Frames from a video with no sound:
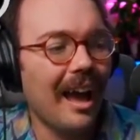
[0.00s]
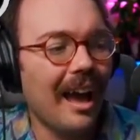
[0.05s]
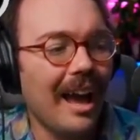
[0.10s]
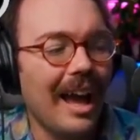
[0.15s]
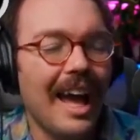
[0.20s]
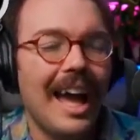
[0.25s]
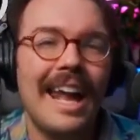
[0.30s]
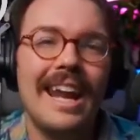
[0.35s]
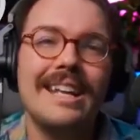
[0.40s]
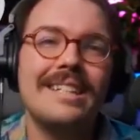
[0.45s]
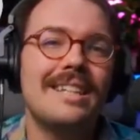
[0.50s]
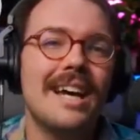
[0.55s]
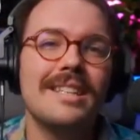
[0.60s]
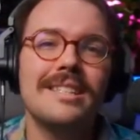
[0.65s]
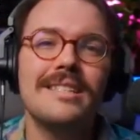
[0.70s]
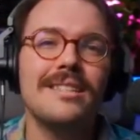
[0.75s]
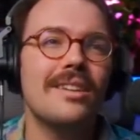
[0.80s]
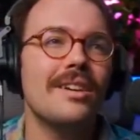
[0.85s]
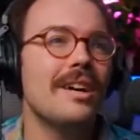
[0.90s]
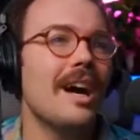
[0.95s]
And it
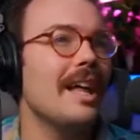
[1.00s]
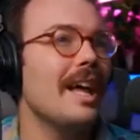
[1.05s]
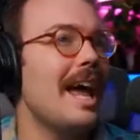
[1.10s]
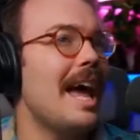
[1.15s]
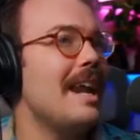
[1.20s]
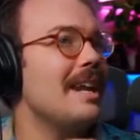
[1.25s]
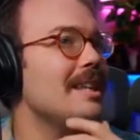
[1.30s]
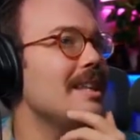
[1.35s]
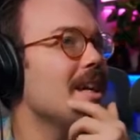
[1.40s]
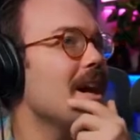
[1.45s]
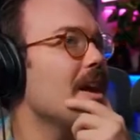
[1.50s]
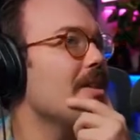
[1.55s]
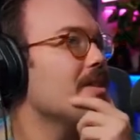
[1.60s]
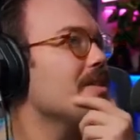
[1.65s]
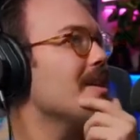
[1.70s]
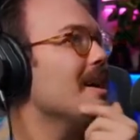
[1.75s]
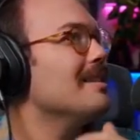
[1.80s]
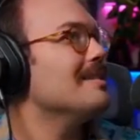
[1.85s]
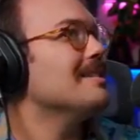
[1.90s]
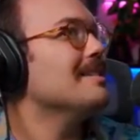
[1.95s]
doesn't look like anything other
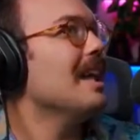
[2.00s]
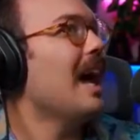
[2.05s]
than